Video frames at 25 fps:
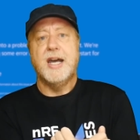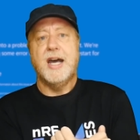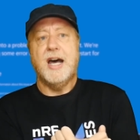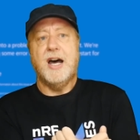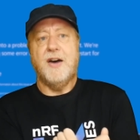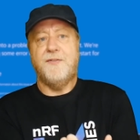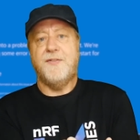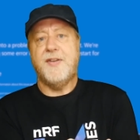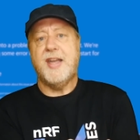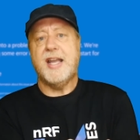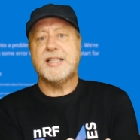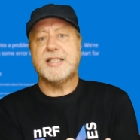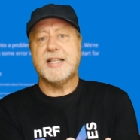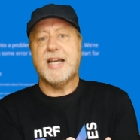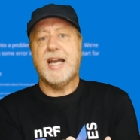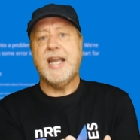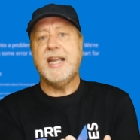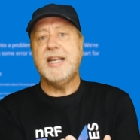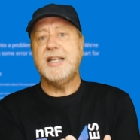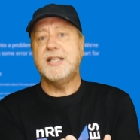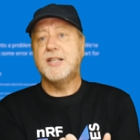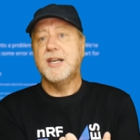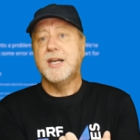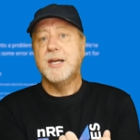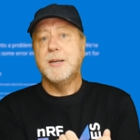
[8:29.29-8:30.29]
affect
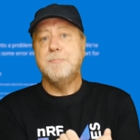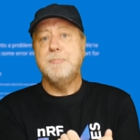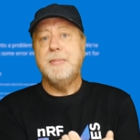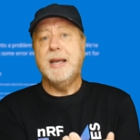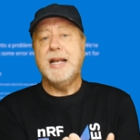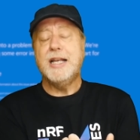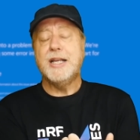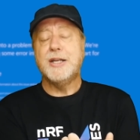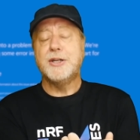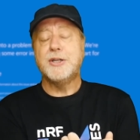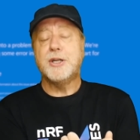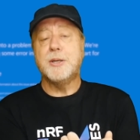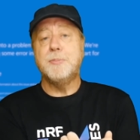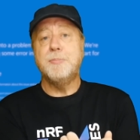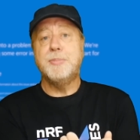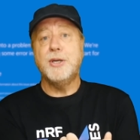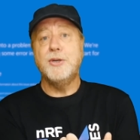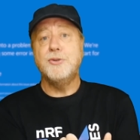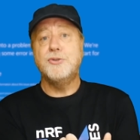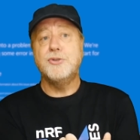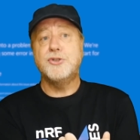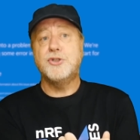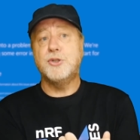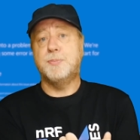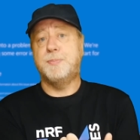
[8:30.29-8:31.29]
8 million
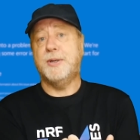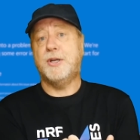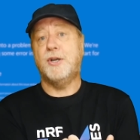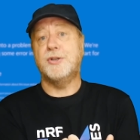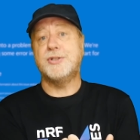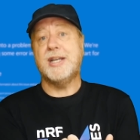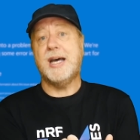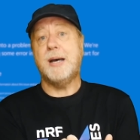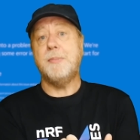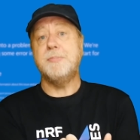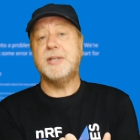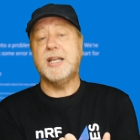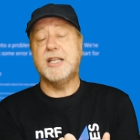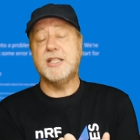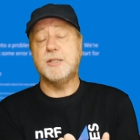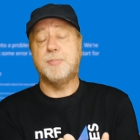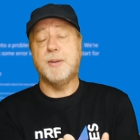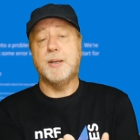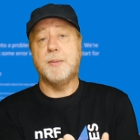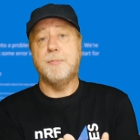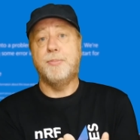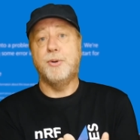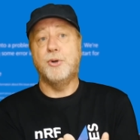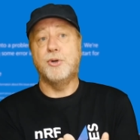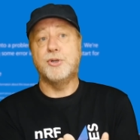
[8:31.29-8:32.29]
computers just because an update's
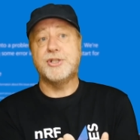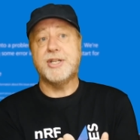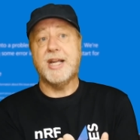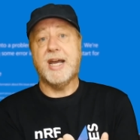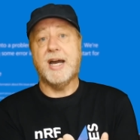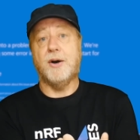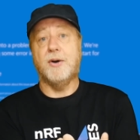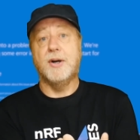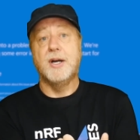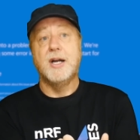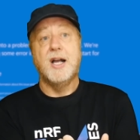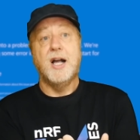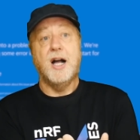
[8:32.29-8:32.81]
been pushed out?